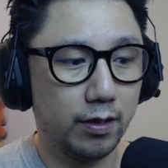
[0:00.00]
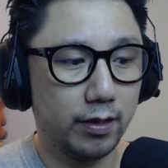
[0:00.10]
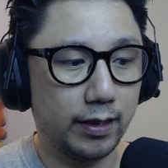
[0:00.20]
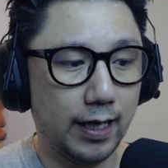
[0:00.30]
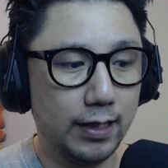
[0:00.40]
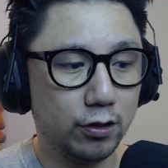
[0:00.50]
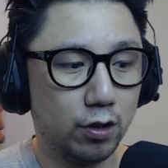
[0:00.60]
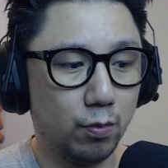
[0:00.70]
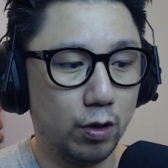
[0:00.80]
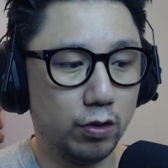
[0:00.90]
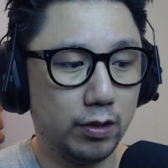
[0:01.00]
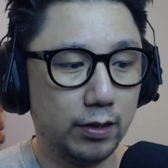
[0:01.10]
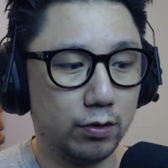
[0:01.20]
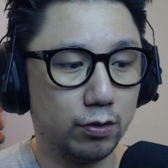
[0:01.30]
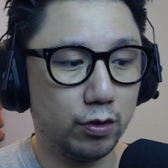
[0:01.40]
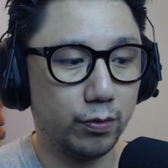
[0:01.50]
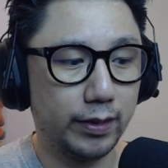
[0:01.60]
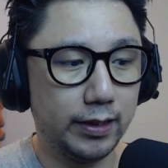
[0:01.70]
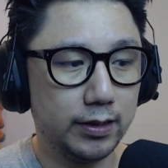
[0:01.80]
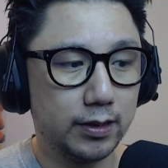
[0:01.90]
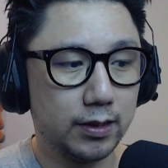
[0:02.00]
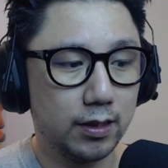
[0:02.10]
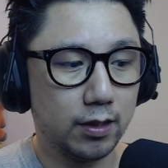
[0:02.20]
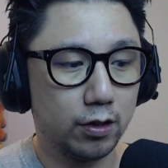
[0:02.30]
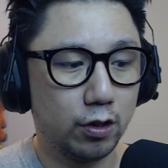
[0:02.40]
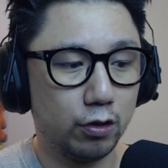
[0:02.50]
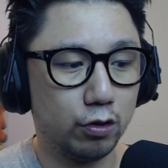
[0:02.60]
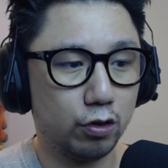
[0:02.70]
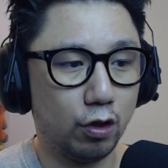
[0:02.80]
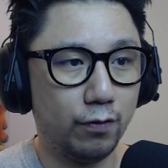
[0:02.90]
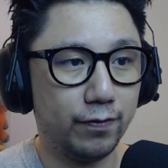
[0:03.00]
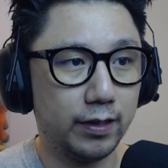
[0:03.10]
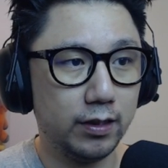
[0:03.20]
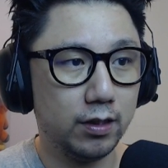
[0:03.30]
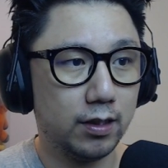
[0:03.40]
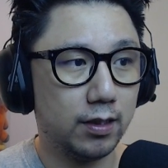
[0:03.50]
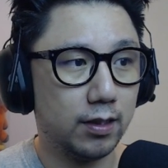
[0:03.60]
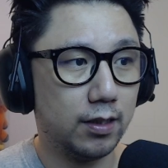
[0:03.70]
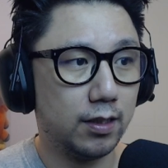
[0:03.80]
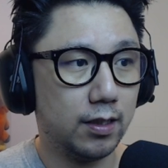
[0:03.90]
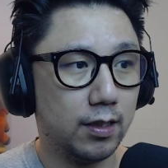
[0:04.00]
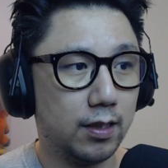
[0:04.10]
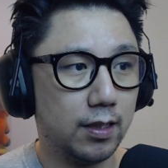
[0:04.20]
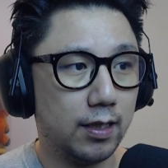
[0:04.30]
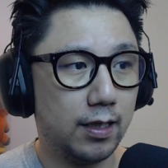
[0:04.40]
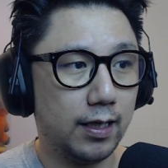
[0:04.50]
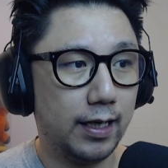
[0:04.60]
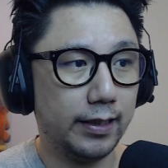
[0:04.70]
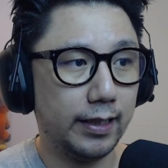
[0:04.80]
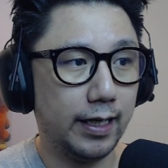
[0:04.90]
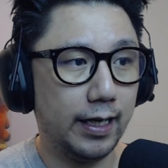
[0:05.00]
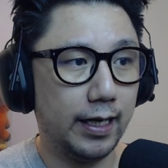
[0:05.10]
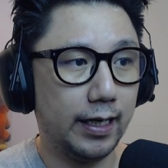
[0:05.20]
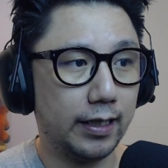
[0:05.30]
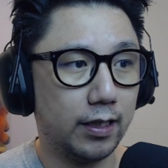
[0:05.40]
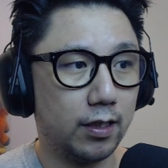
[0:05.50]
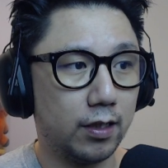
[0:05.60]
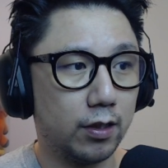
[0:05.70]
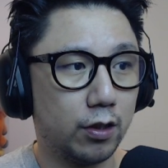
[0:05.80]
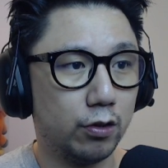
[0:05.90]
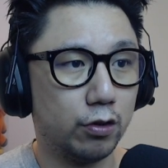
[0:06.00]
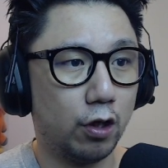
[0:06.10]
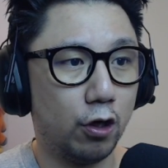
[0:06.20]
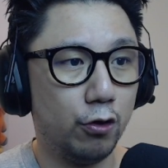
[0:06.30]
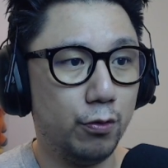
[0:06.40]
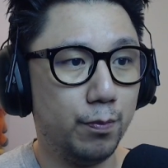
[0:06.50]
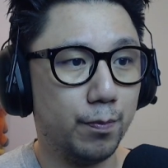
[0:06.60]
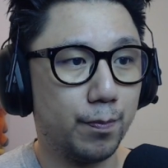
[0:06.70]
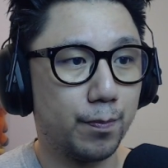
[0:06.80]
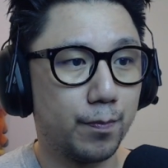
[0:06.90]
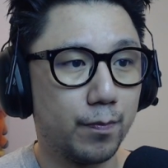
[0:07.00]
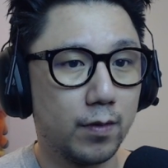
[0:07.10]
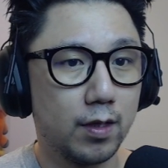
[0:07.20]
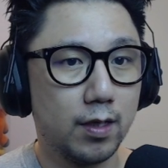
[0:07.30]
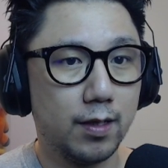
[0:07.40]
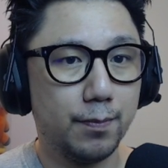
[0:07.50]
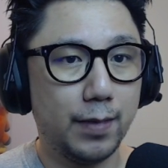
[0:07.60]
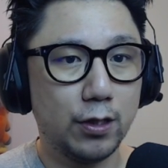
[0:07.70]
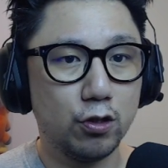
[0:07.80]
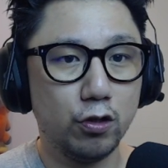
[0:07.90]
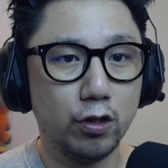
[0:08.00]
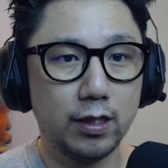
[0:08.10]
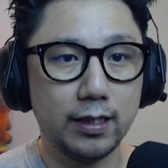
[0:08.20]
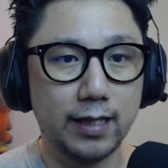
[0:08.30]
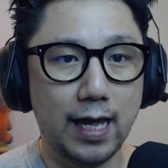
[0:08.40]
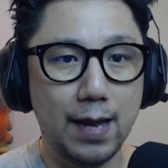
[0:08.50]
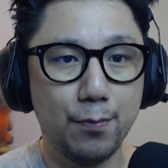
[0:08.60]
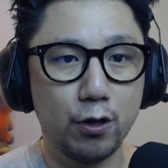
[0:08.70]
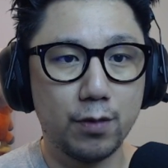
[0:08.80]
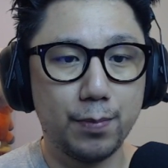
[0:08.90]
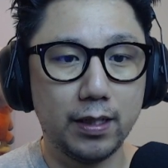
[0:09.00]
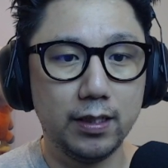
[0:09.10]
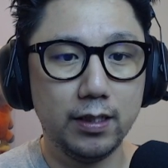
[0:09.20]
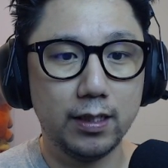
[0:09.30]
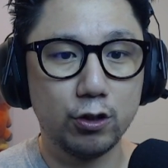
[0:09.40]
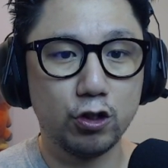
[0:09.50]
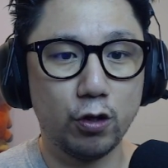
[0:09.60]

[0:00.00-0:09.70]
Okay, so what you need to do is go to Dolphin and then go to Home Make sure you click the hamburger button, show